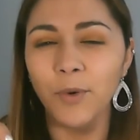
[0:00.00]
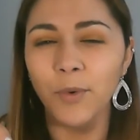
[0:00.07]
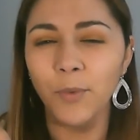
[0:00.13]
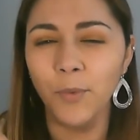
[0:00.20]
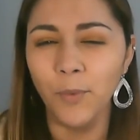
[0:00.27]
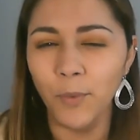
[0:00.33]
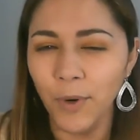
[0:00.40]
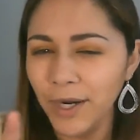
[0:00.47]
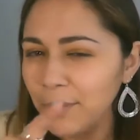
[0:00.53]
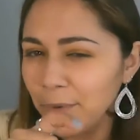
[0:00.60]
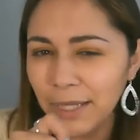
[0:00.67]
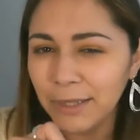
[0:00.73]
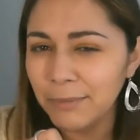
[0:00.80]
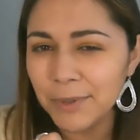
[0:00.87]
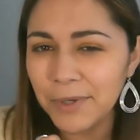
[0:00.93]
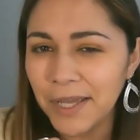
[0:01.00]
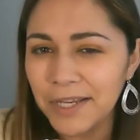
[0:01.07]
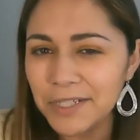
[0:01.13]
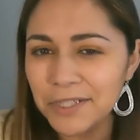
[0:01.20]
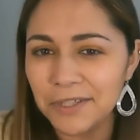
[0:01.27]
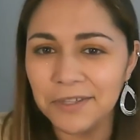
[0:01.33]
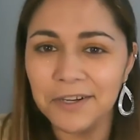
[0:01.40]
one random
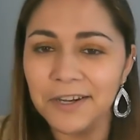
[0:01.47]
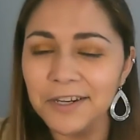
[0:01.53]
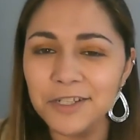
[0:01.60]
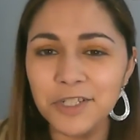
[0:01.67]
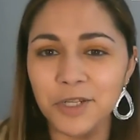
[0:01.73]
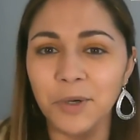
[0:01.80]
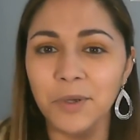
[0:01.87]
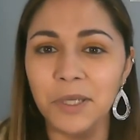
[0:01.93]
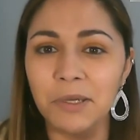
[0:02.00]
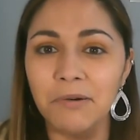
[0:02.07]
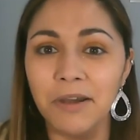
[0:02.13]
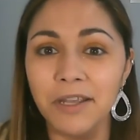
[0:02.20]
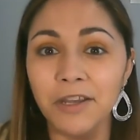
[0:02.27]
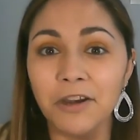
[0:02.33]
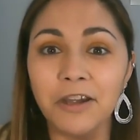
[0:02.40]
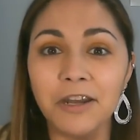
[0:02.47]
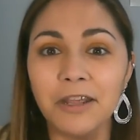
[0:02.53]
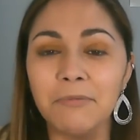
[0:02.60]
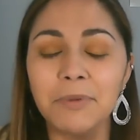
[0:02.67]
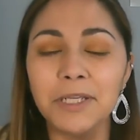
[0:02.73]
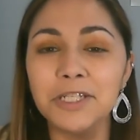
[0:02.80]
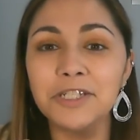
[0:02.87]
occasion they're going to show you and you're
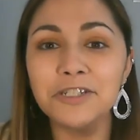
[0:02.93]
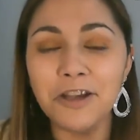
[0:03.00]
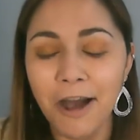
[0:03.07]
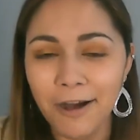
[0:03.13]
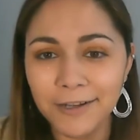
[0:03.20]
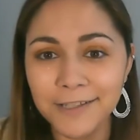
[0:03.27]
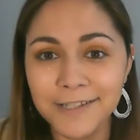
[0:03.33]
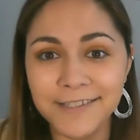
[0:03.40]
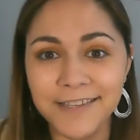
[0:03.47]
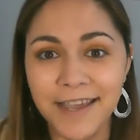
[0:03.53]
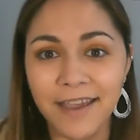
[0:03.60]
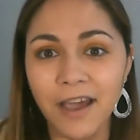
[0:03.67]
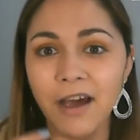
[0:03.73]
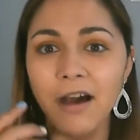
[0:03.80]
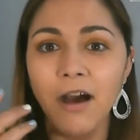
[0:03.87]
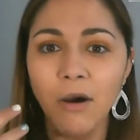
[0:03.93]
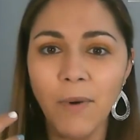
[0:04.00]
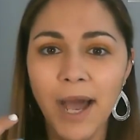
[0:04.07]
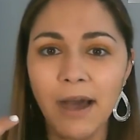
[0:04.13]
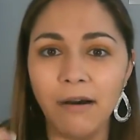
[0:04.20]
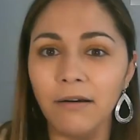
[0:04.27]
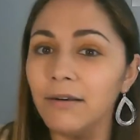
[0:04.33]
going to be shocked to say, oh
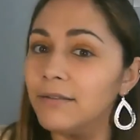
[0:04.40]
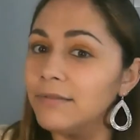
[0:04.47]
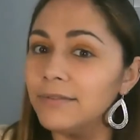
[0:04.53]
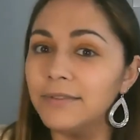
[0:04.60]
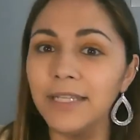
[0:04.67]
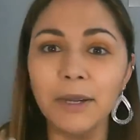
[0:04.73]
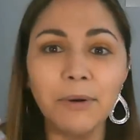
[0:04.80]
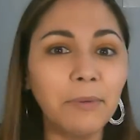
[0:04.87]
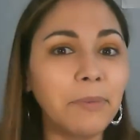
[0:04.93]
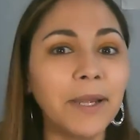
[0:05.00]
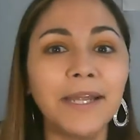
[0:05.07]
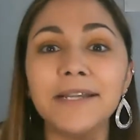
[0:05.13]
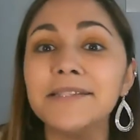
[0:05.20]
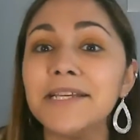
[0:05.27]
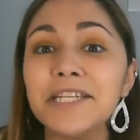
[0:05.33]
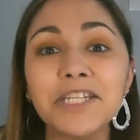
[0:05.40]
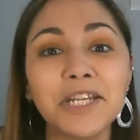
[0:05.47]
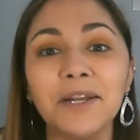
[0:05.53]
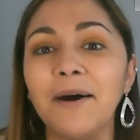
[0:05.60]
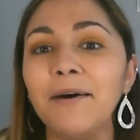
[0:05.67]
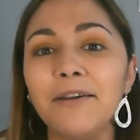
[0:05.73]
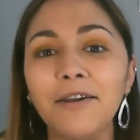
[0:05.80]
wow, they were paying
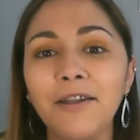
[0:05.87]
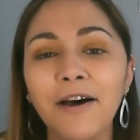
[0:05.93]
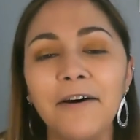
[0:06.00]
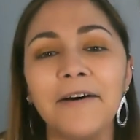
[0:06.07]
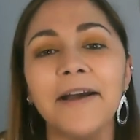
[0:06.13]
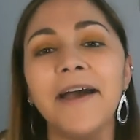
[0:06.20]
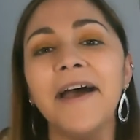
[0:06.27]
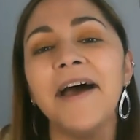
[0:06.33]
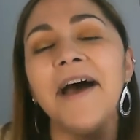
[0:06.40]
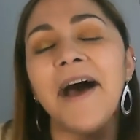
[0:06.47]
attention all along.